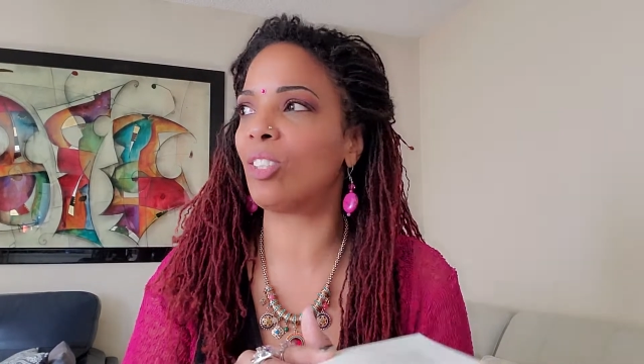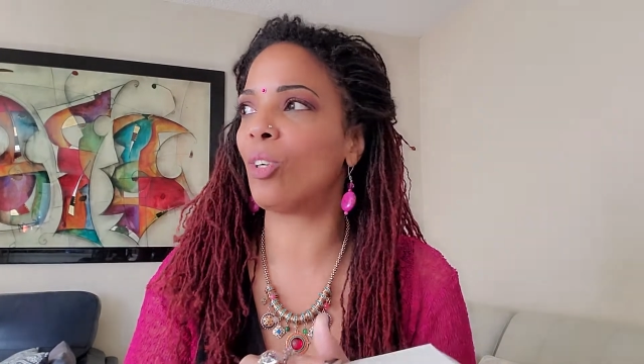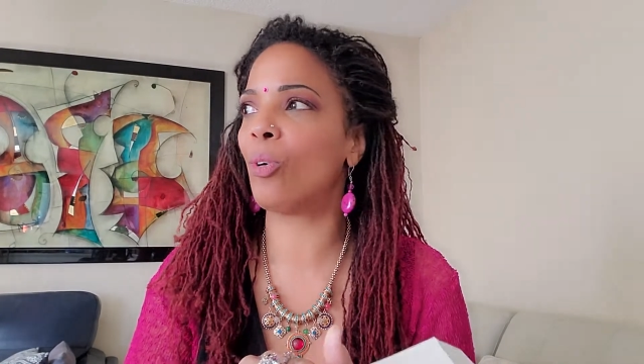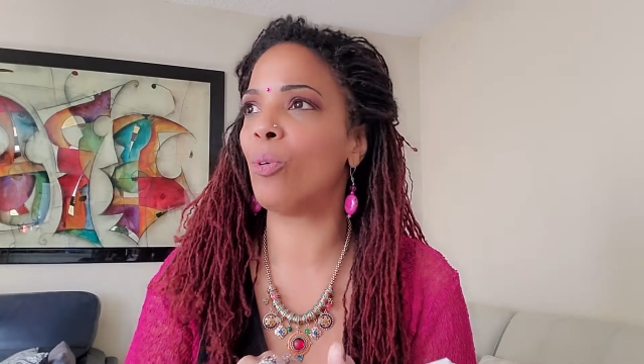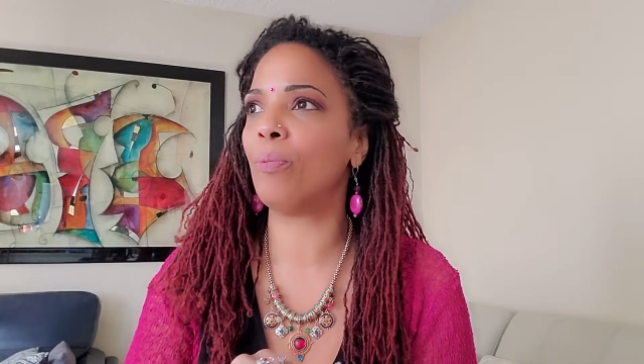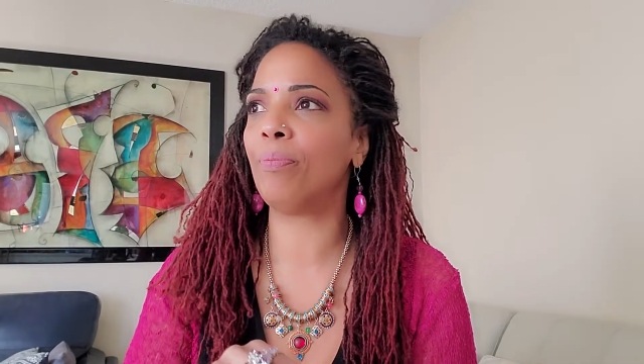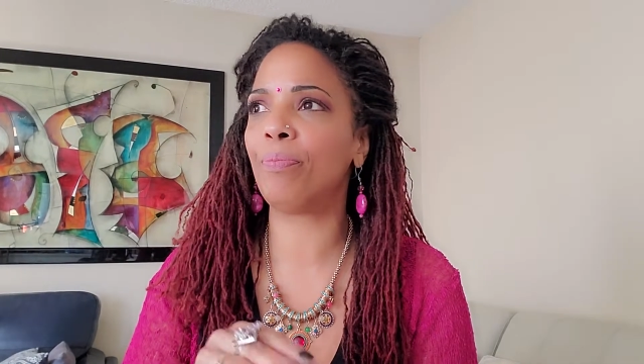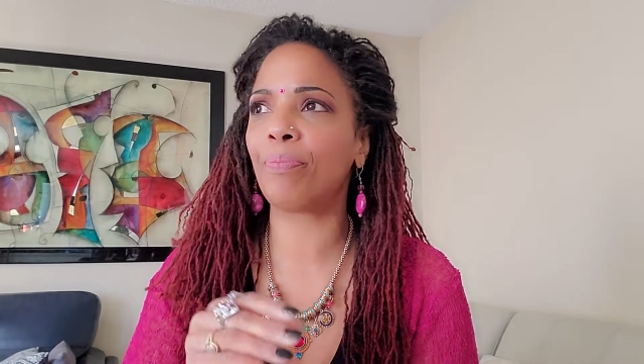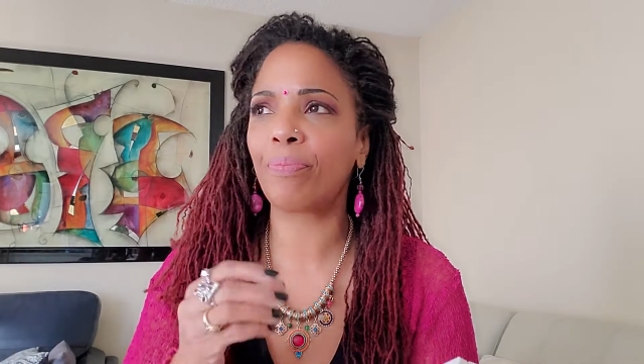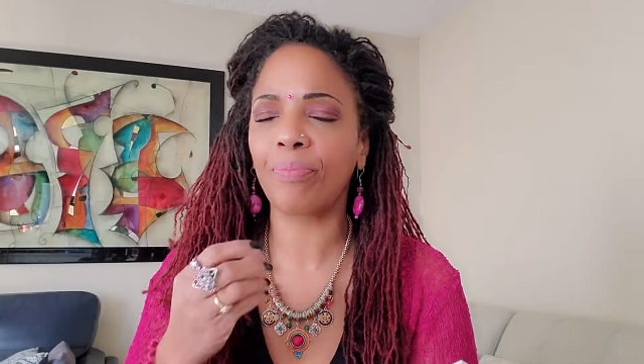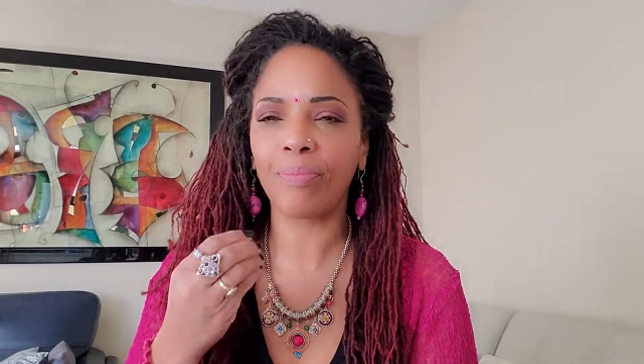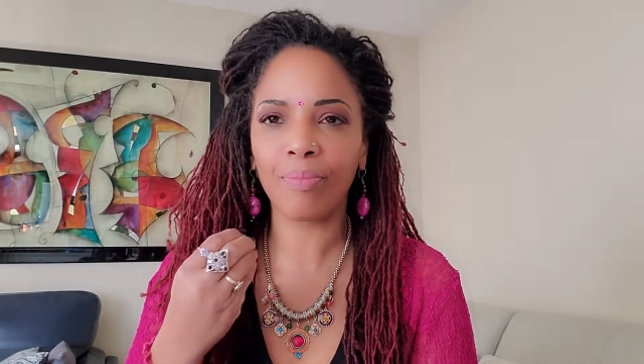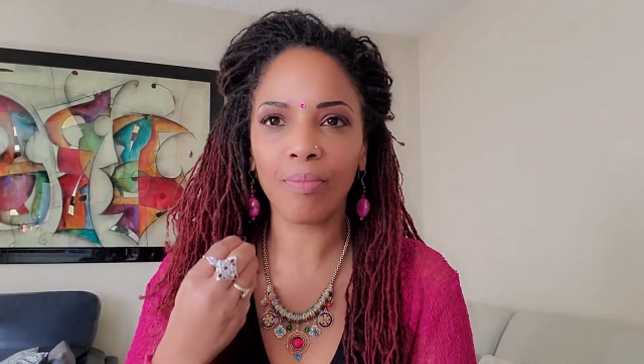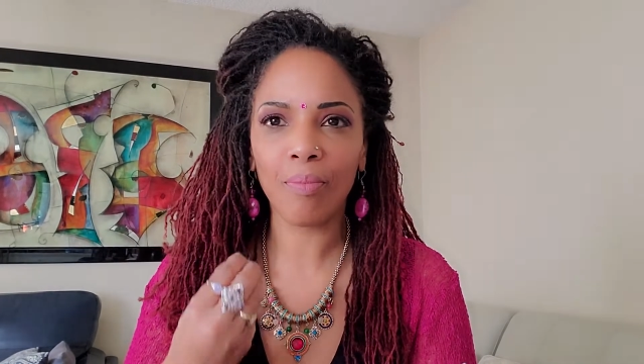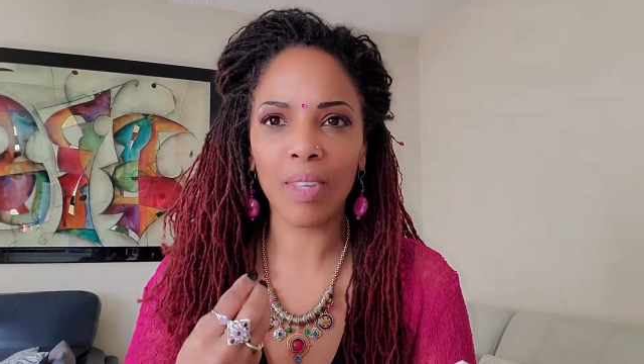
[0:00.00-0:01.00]
So
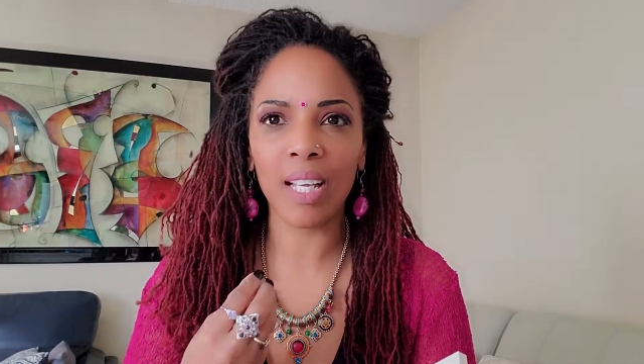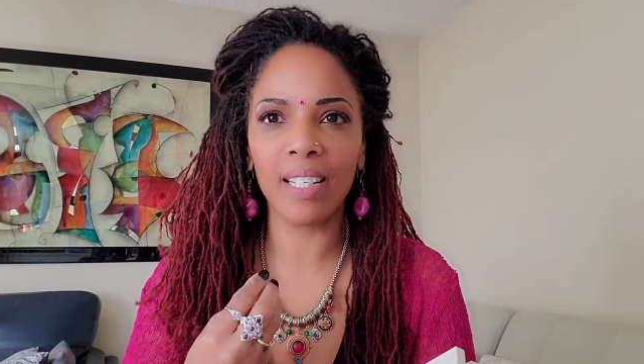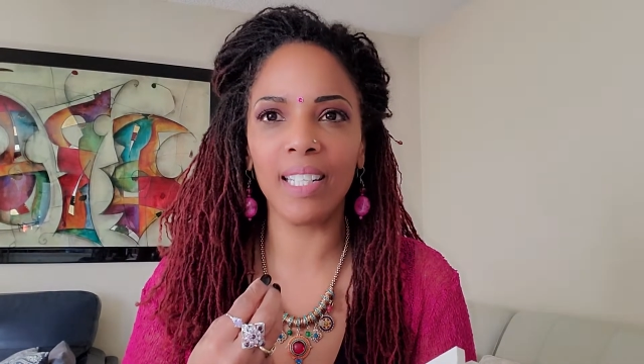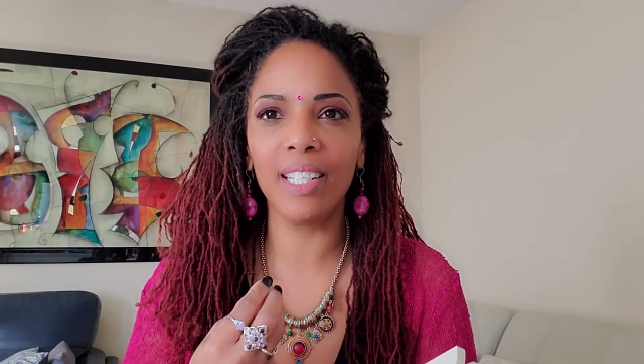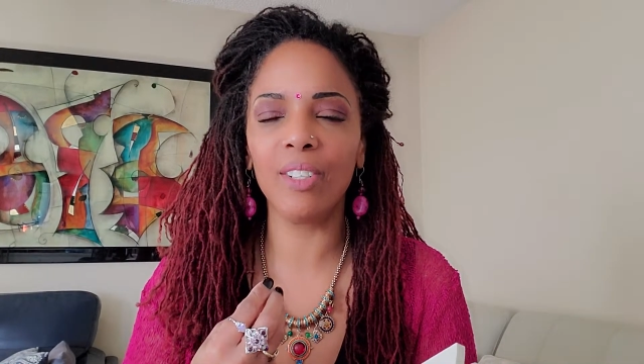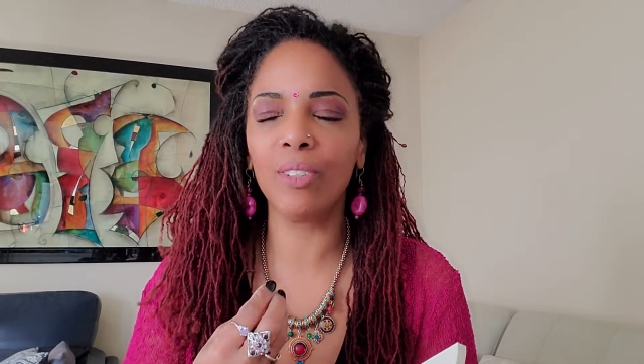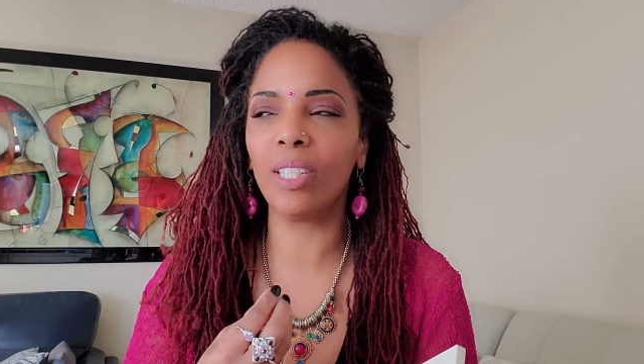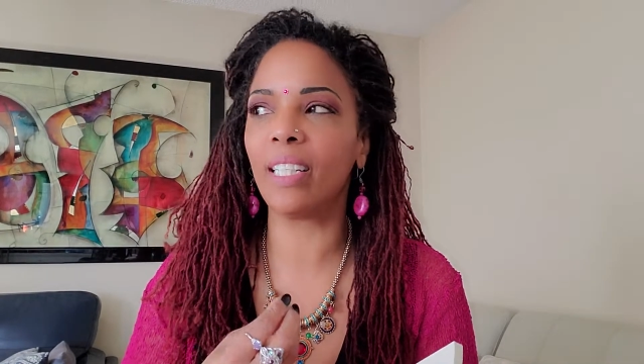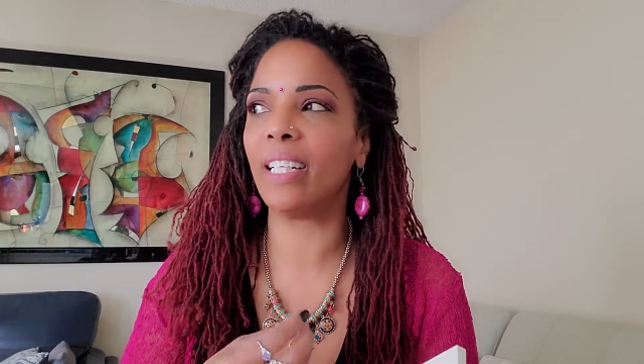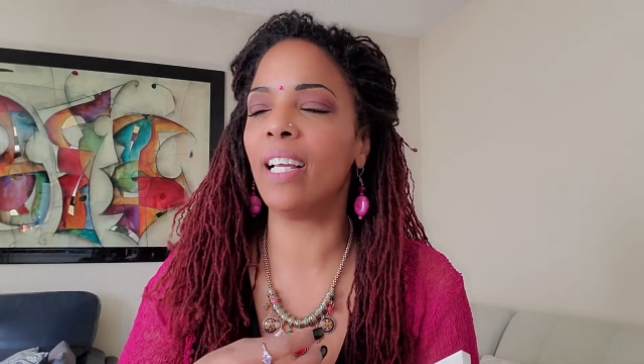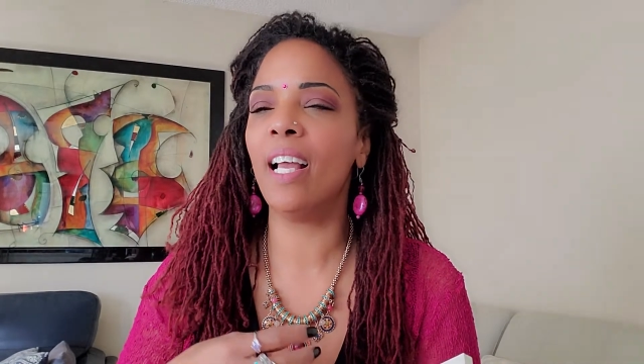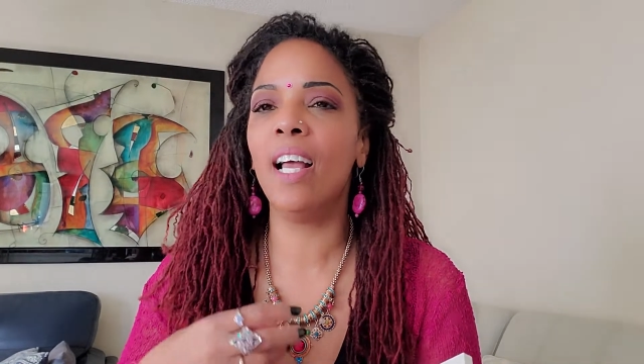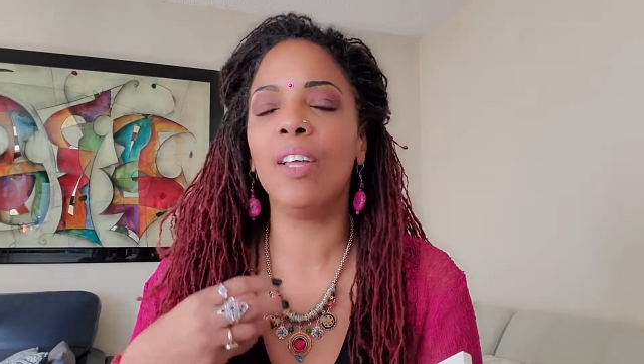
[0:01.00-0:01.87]
literally,